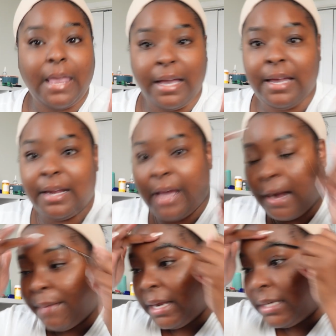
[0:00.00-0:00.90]
Getting Out
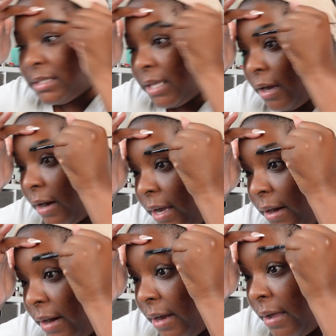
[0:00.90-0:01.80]
of My Lazy Girl
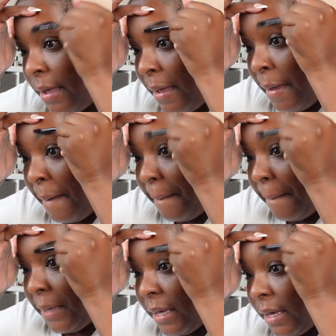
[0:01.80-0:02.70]
Era,
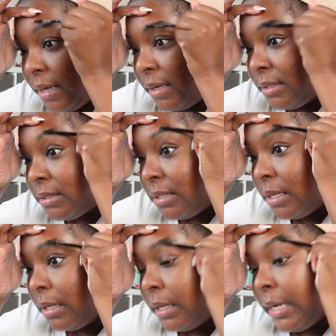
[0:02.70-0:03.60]
because
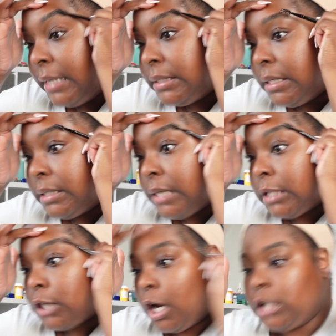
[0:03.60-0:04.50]
laziness has
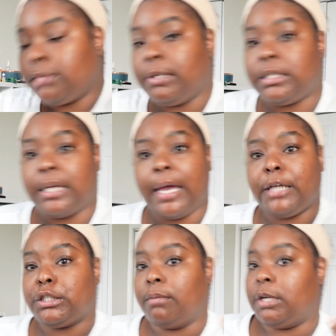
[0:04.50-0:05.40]
caused me to gain
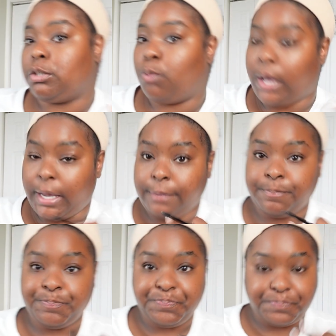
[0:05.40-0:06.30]
so much weight.
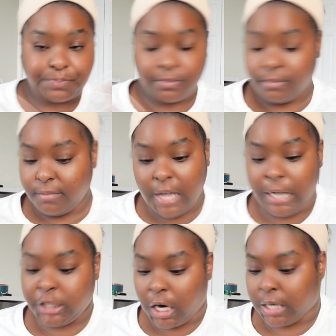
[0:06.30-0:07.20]
As
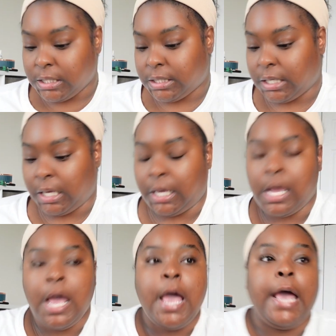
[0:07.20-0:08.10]
y'all can see,
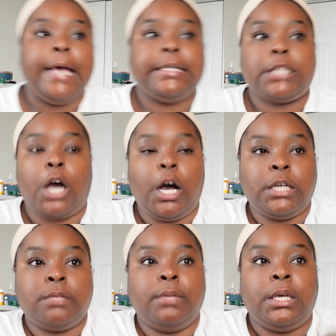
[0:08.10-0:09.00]
it's caused
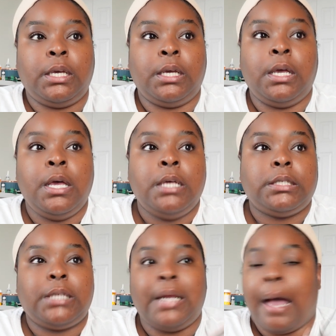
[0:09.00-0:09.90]
me
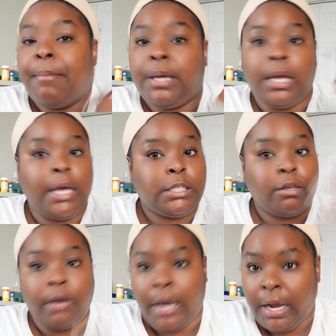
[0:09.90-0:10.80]
to not be as
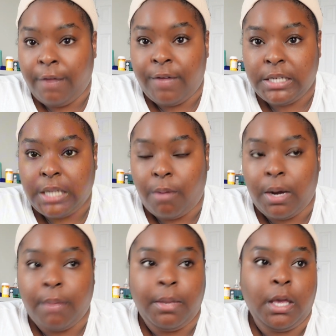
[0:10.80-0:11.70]
creative as I want
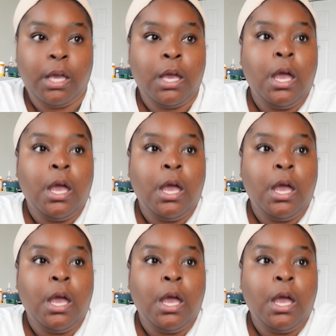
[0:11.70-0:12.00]
to be.